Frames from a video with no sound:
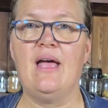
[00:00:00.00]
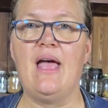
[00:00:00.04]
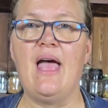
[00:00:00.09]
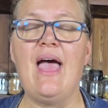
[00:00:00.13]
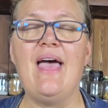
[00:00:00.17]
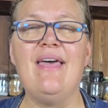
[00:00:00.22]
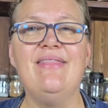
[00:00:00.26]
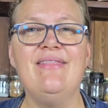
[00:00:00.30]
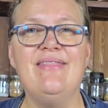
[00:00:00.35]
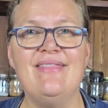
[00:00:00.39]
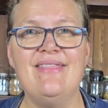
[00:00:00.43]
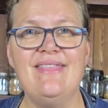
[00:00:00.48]

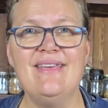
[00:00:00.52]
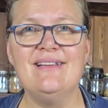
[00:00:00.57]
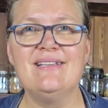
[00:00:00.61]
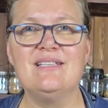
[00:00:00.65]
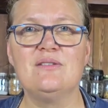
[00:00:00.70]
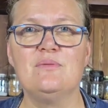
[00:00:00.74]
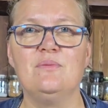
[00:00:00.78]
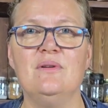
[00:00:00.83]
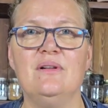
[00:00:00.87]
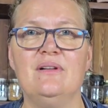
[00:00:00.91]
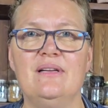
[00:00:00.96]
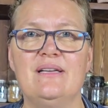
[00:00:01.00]
And
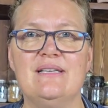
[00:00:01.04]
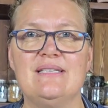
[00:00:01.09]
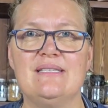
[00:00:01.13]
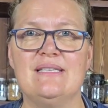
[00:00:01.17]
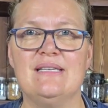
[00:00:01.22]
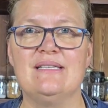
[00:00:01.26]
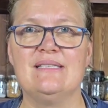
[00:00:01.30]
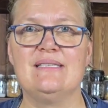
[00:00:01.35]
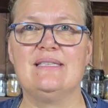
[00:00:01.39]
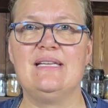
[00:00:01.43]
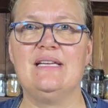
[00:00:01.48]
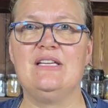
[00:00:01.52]
this will
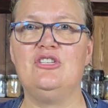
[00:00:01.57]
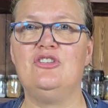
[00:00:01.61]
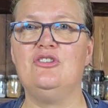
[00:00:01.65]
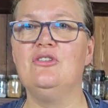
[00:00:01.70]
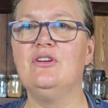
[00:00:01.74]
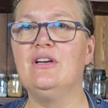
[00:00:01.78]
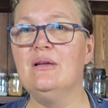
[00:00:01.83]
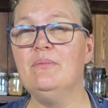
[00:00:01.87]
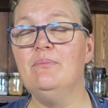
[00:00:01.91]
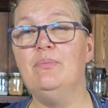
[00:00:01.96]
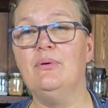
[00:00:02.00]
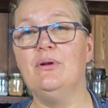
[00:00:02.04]
assist that you
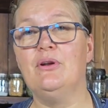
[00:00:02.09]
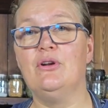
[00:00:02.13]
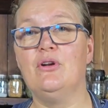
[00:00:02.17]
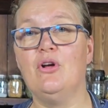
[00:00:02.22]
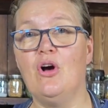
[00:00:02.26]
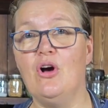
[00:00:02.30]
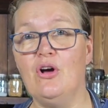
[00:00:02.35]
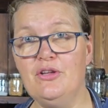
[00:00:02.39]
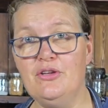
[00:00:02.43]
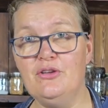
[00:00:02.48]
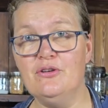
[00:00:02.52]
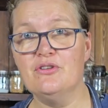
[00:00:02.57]
can put it
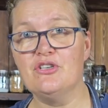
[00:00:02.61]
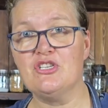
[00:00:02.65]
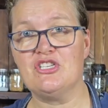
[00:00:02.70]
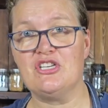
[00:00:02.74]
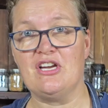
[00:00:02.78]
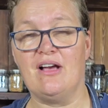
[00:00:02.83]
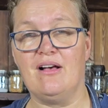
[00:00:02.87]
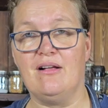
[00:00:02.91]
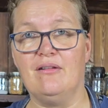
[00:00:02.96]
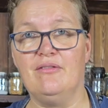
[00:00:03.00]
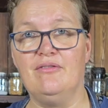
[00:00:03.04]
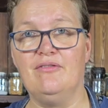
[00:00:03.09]
on your
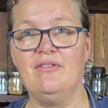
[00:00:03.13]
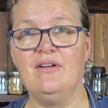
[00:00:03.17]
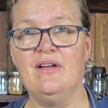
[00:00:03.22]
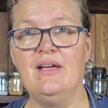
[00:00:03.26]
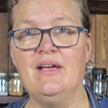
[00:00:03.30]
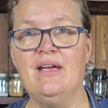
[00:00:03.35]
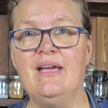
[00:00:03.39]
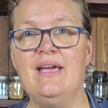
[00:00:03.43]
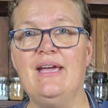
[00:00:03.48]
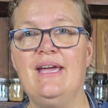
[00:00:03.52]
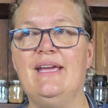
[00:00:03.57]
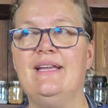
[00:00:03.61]
shelf
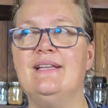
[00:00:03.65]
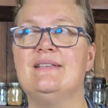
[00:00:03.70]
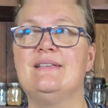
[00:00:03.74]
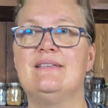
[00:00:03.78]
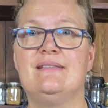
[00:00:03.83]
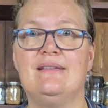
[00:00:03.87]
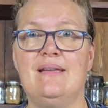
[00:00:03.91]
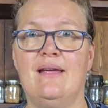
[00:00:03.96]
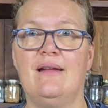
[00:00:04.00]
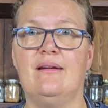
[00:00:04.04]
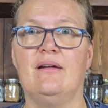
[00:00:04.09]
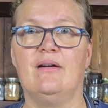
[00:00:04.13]

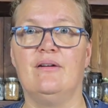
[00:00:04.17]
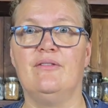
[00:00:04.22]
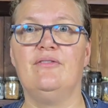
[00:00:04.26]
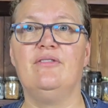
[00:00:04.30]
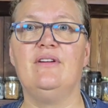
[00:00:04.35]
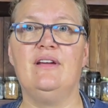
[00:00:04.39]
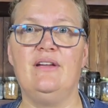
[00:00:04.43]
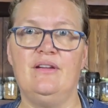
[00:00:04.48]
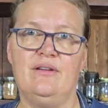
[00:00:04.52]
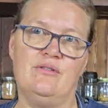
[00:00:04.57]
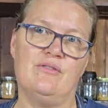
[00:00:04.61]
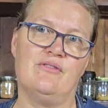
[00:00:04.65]
instead of
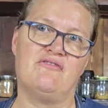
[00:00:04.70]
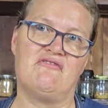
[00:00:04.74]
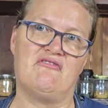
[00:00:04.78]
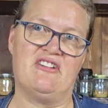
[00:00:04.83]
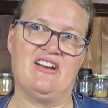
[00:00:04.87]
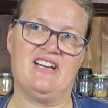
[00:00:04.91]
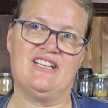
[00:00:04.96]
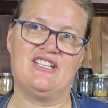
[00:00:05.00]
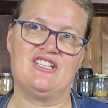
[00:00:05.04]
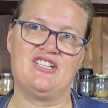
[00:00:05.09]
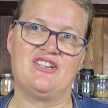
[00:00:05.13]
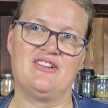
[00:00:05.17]
in your
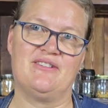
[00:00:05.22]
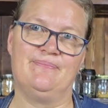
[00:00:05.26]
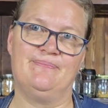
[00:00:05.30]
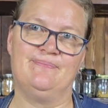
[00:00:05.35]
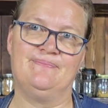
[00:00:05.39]
fridge.